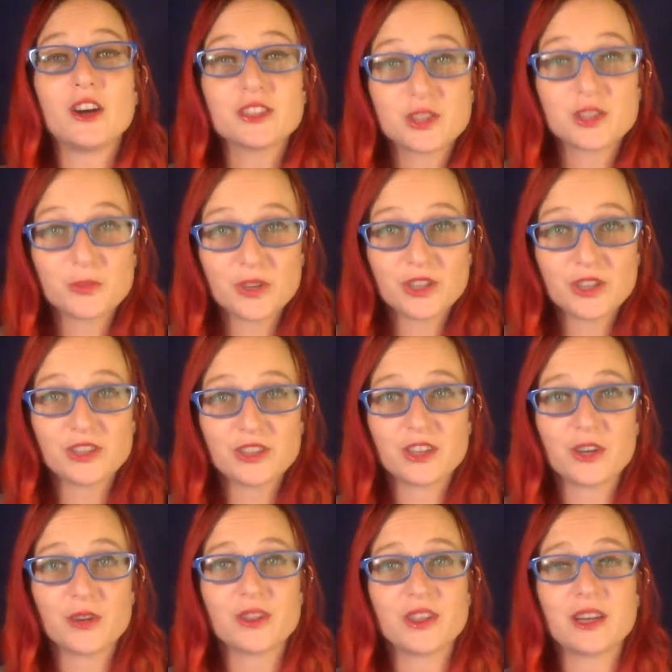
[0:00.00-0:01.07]
I also
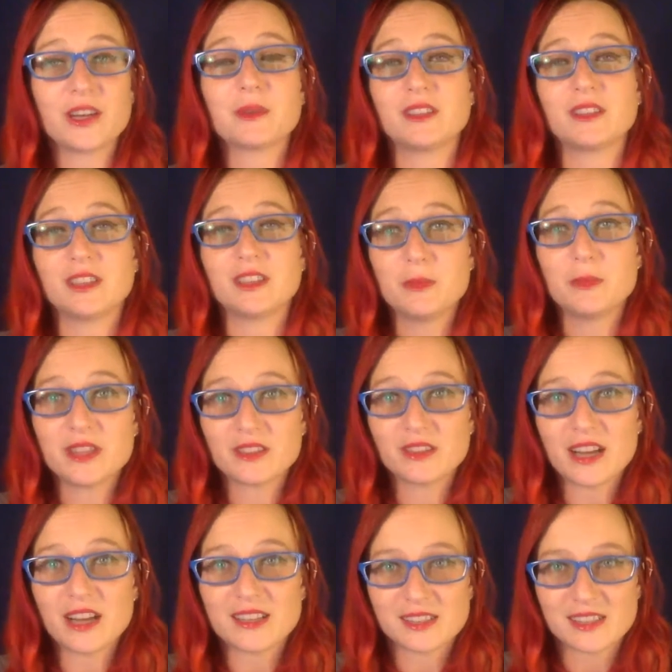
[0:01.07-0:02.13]
want you to know that I'm going to
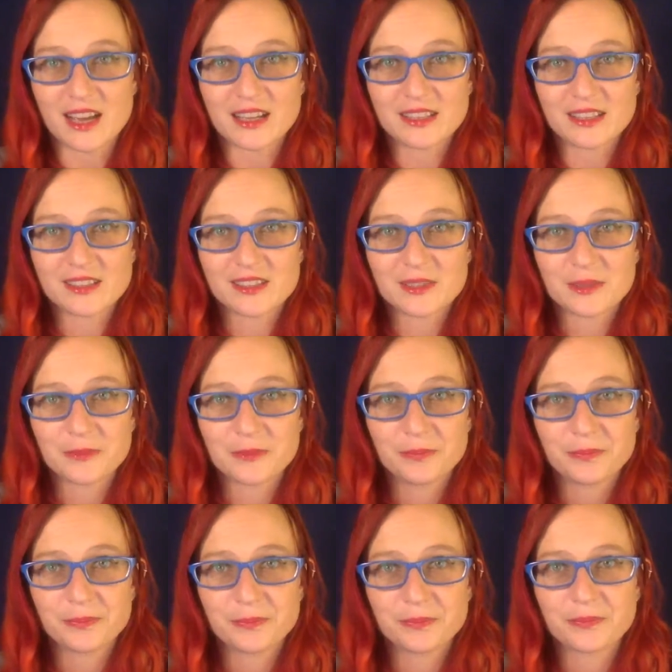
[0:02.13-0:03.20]
limit the class
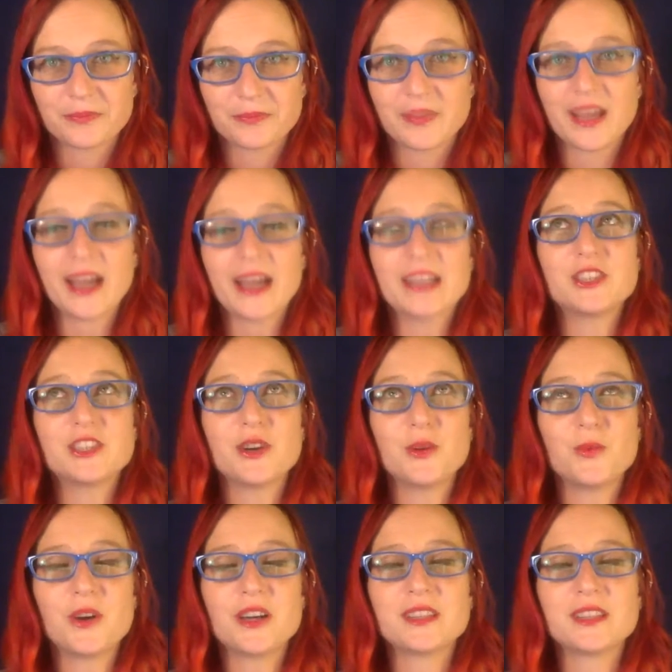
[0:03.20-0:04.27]
size.
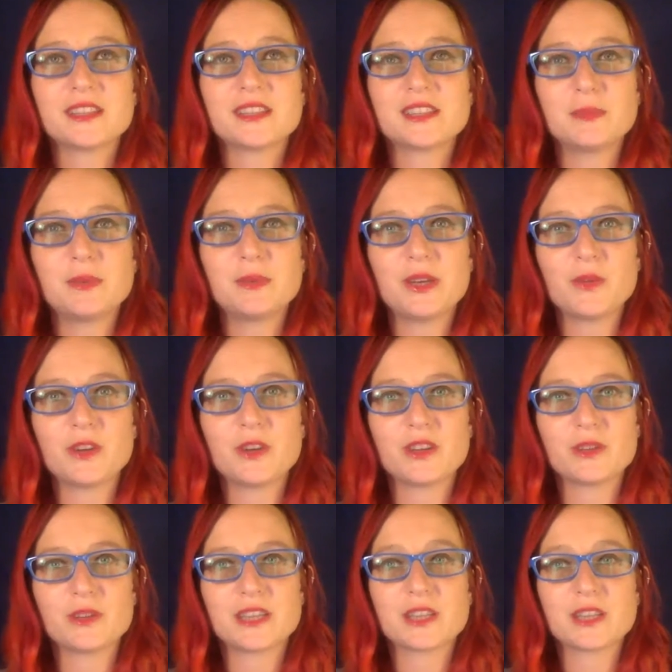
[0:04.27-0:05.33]
I don't want this to
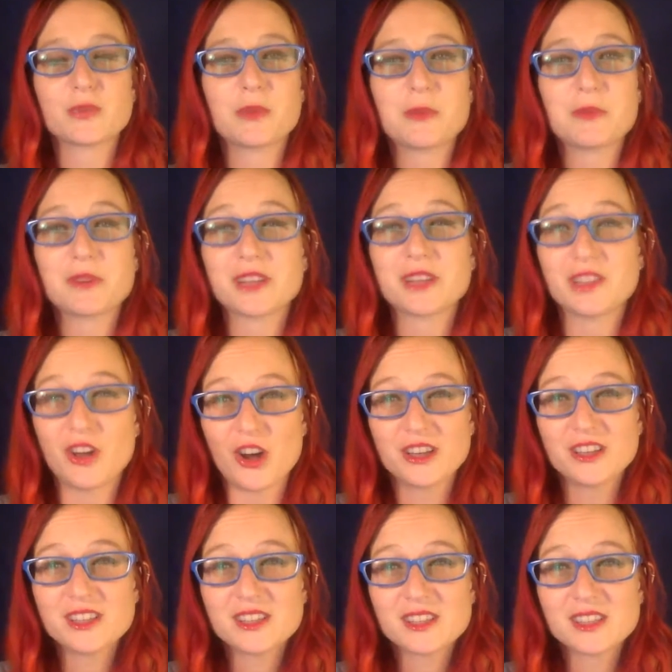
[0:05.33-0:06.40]
be one of those things where people
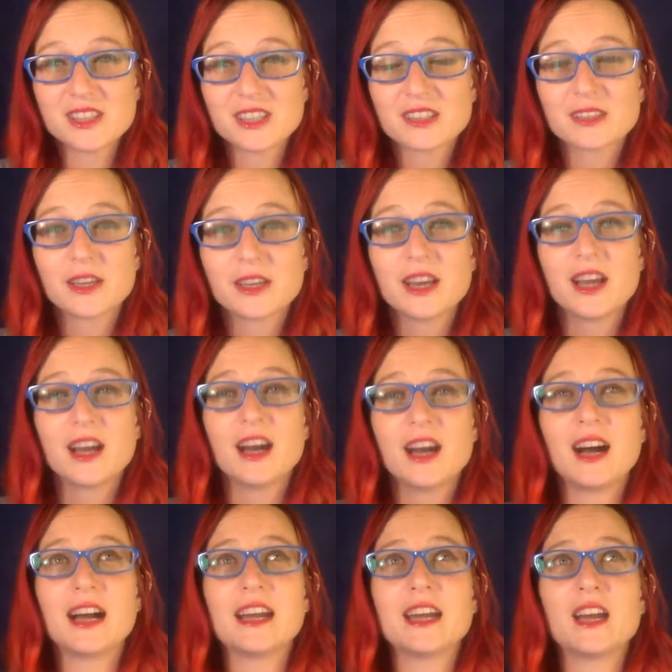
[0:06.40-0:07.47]
get lost.
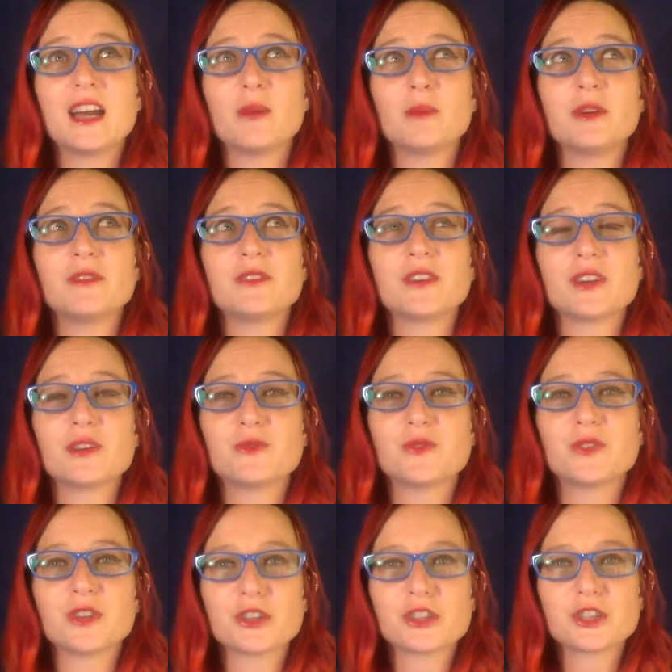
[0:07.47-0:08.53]
I am a
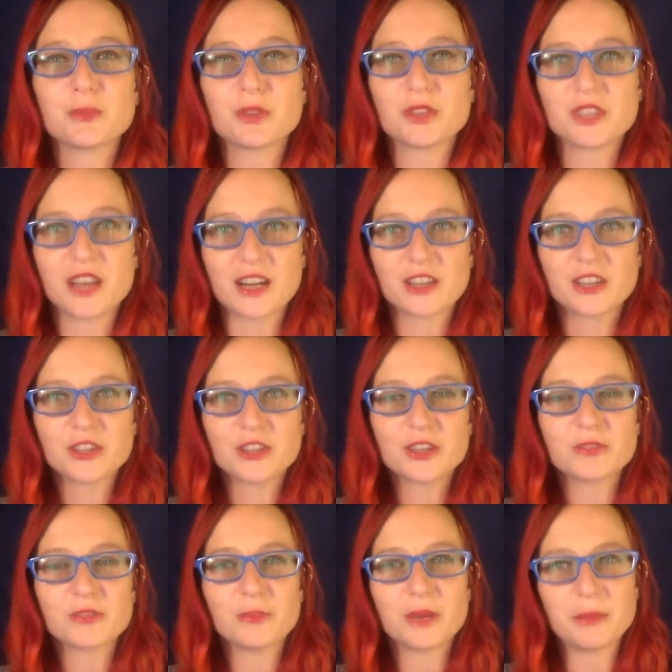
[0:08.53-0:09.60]
very fierce
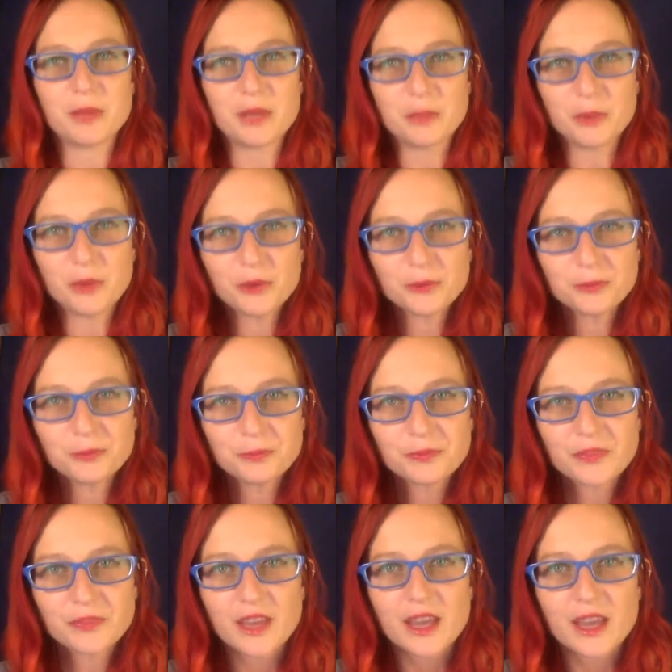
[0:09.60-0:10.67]
protector of my
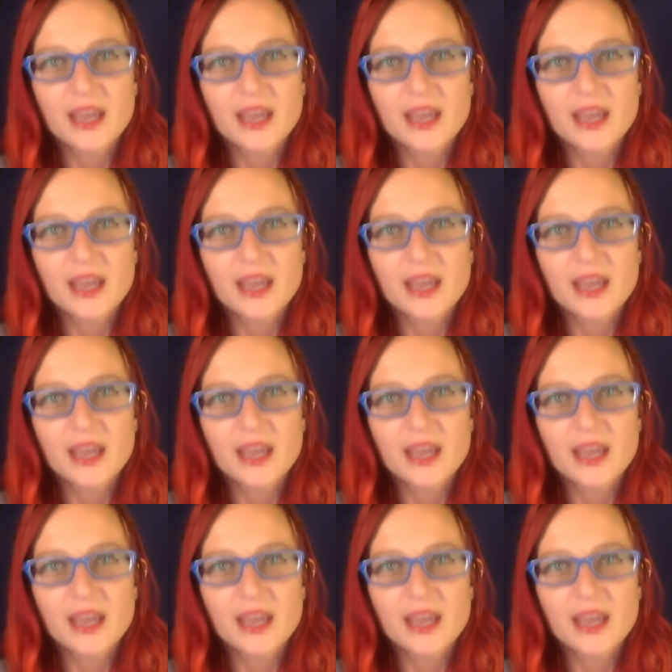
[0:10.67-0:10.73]
people.